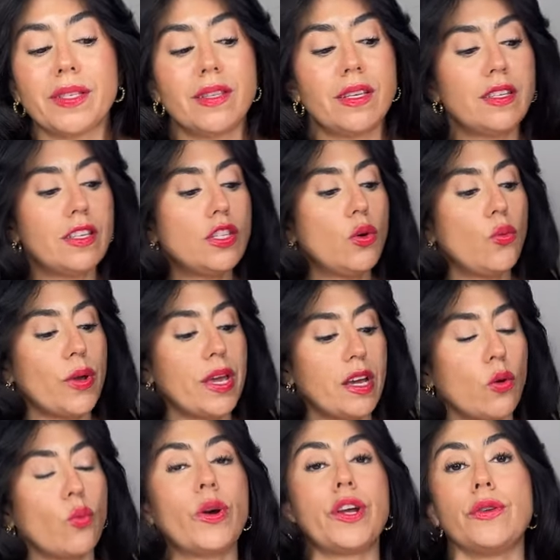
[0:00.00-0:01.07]
This is the week
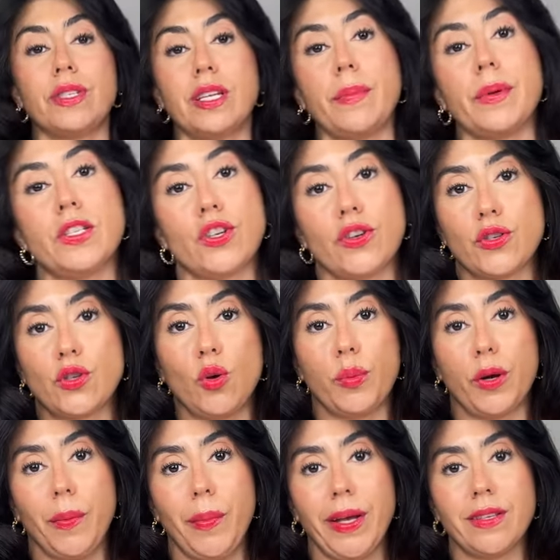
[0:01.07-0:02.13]
where you step into your soul
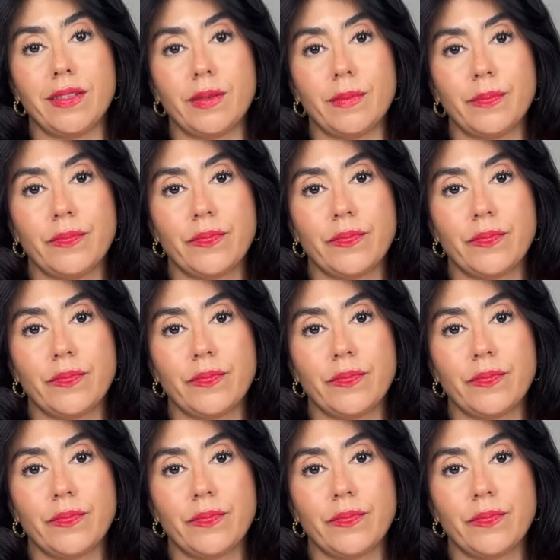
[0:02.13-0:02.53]
purpose.